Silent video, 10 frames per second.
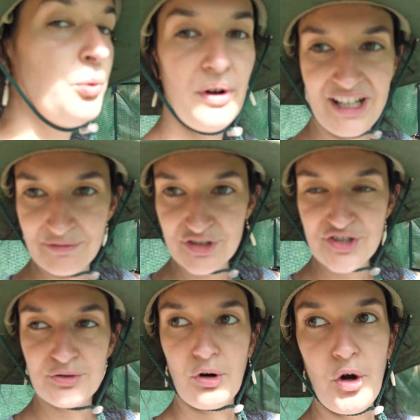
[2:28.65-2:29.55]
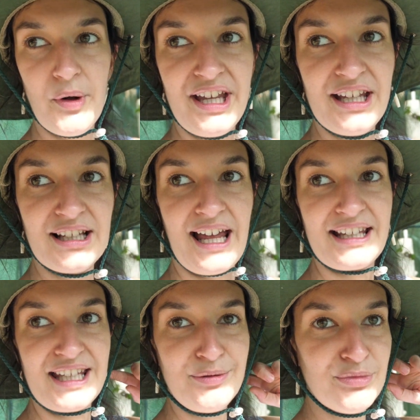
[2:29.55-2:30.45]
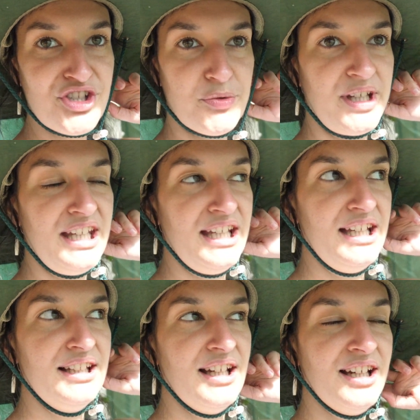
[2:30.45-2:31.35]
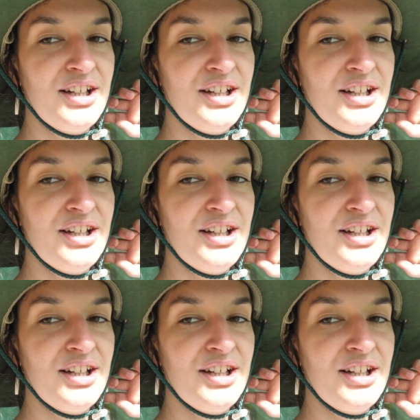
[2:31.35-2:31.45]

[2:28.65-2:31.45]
whatever's growing, like in between